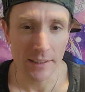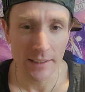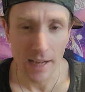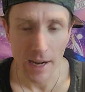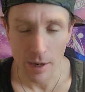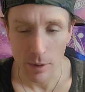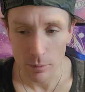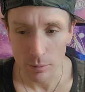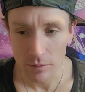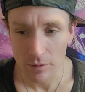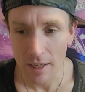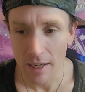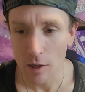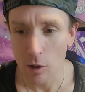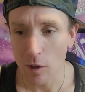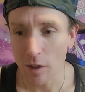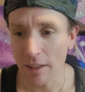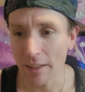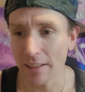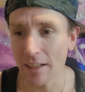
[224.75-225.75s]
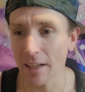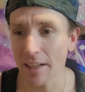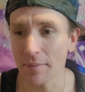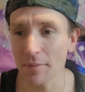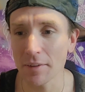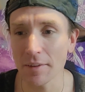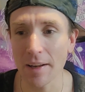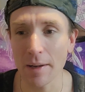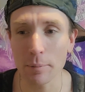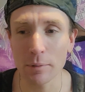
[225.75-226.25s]
down, or not
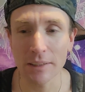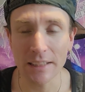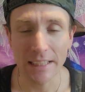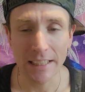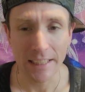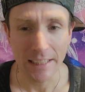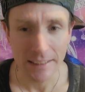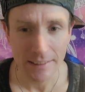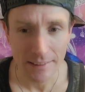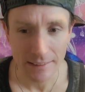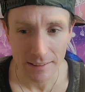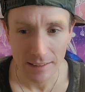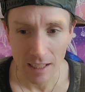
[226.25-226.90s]
even able to eat.